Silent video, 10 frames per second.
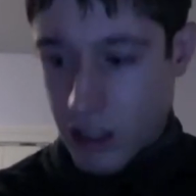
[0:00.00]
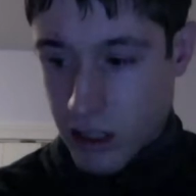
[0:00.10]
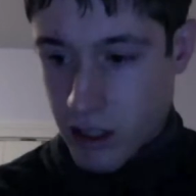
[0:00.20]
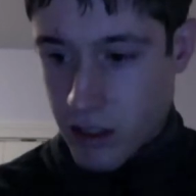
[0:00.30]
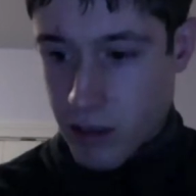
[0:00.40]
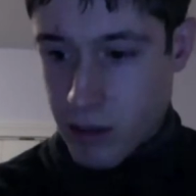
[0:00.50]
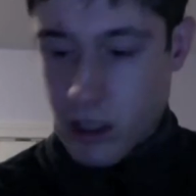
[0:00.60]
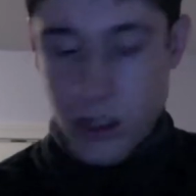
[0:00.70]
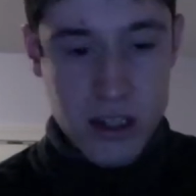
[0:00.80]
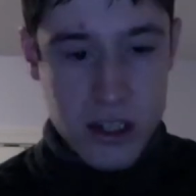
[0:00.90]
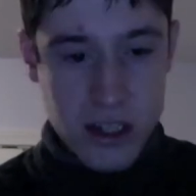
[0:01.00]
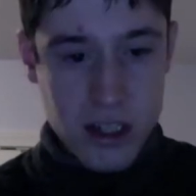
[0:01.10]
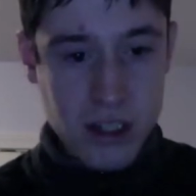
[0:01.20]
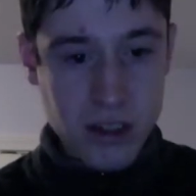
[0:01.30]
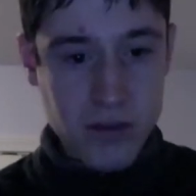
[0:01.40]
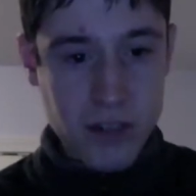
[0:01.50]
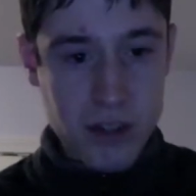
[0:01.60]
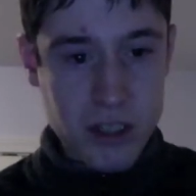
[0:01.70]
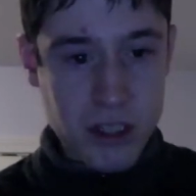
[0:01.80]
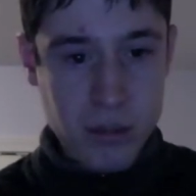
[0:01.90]
There was closure. There
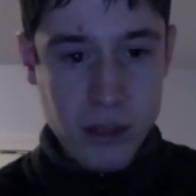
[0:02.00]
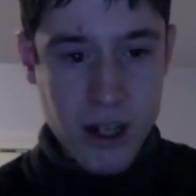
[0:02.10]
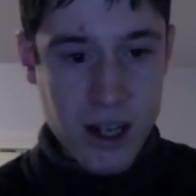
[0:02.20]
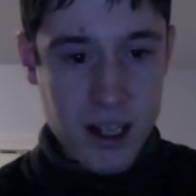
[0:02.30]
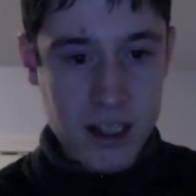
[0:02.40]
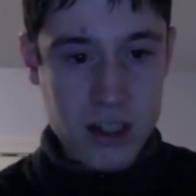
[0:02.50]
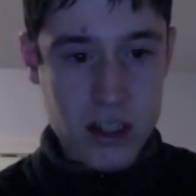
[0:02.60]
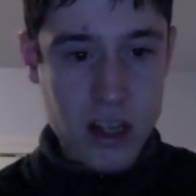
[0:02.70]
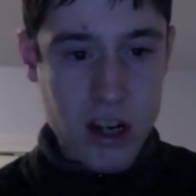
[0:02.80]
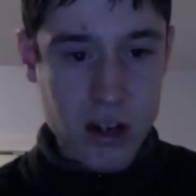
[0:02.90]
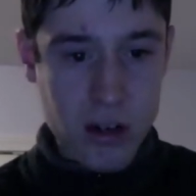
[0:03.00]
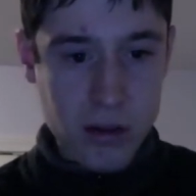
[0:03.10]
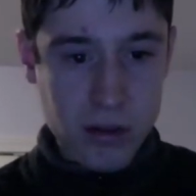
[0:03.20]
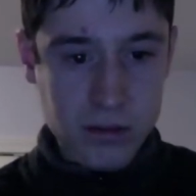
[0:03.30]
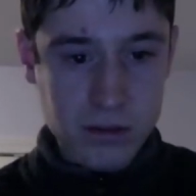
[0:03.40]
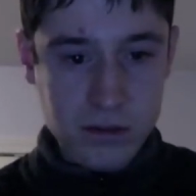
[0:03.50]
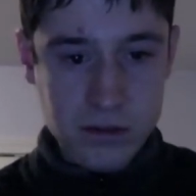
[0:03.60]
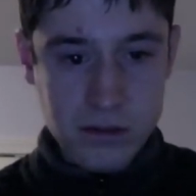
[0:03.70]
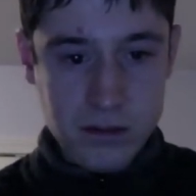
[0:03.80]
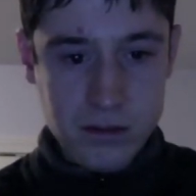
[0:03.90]
was a good plot, so
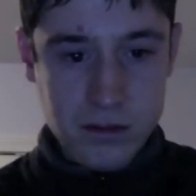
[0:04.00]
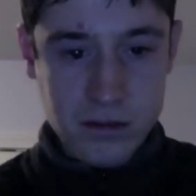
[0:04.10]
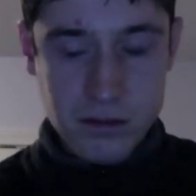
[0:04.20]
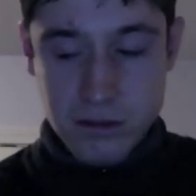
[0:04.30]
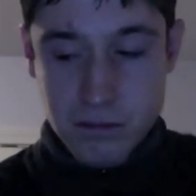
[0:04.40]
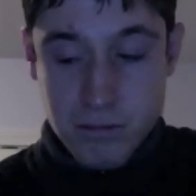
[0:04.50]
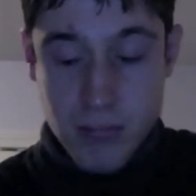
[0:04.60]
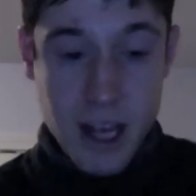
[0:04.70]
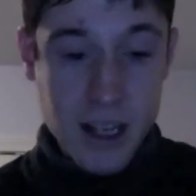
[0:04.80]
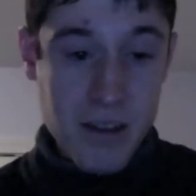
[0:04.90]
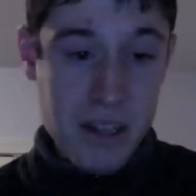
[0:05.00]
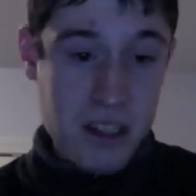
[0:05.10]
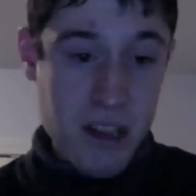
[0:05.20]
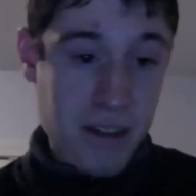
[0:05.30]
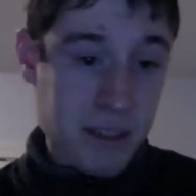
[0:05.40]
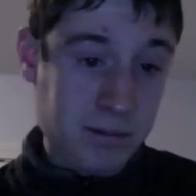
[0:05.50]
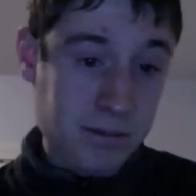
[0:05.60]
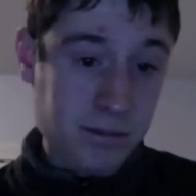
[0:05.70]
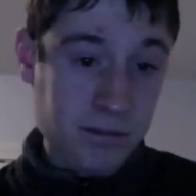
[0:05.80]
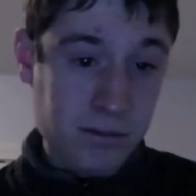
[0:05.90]
I gave it a 7.
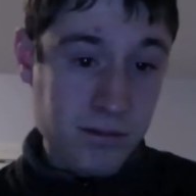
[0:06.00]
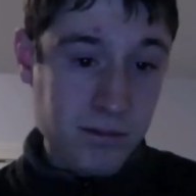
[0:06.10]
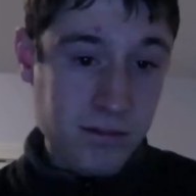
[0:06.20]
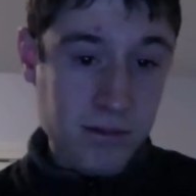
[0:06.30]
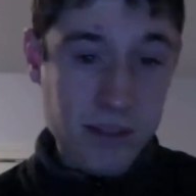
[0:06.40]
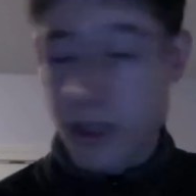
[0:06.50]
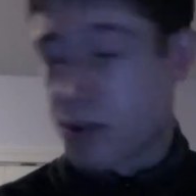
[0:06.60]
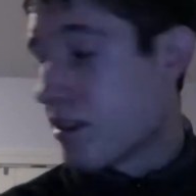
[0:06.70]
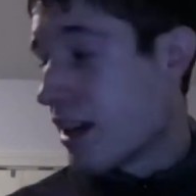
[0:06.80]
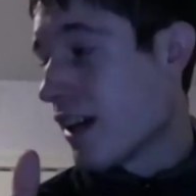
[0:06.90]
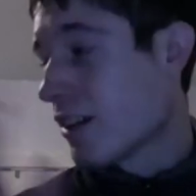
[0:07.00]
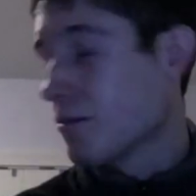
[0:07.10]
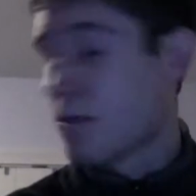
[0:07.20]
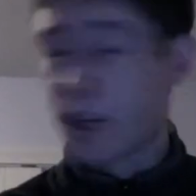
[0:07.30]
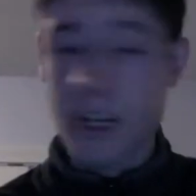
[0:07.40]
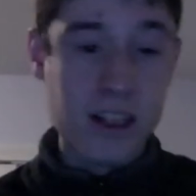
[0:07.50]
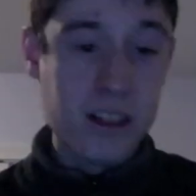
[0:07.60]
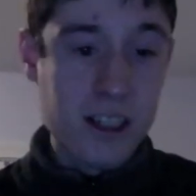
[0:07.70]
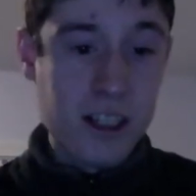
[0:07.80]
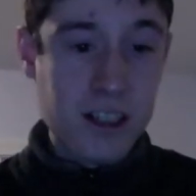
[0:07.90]
Figured, heck, why not?
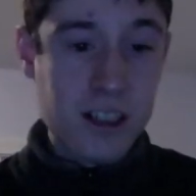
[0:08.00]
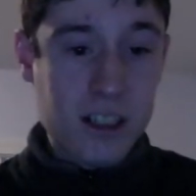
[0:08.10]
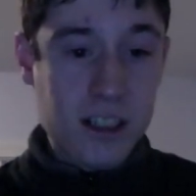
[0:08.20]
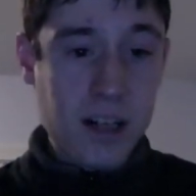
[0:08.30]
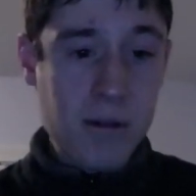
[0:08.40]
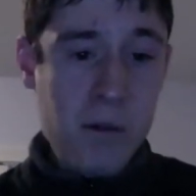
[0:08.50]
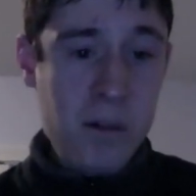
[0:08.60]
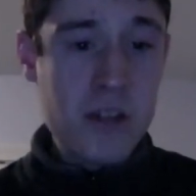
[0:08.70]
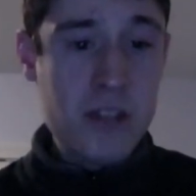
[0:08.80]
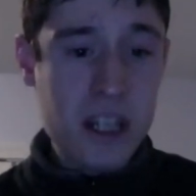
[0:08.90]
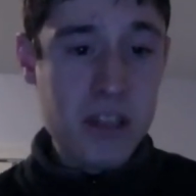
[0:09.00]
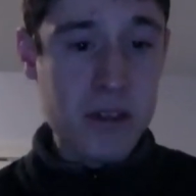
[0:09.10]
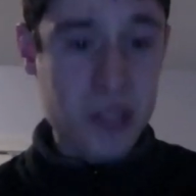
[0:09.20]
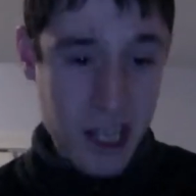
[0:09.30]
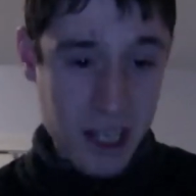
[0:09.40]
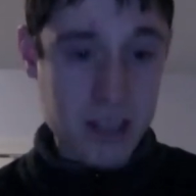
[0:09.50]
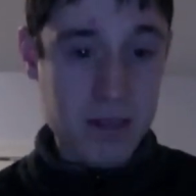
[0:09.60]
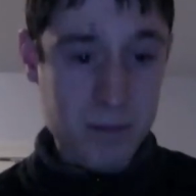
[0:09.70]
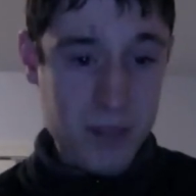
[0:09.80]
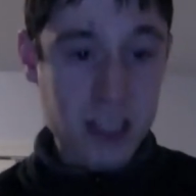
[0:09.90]
I'm going to reduce that to a 6.
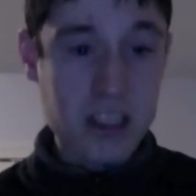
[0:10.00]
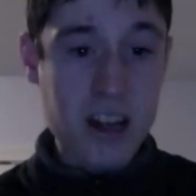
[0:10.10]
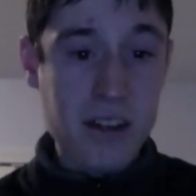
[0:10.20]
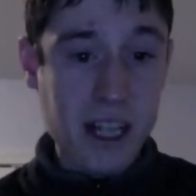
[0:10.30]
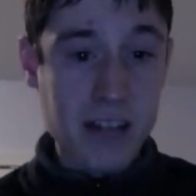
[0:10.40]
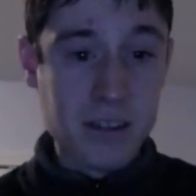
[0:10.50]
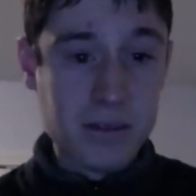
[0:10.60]
6 out of 11.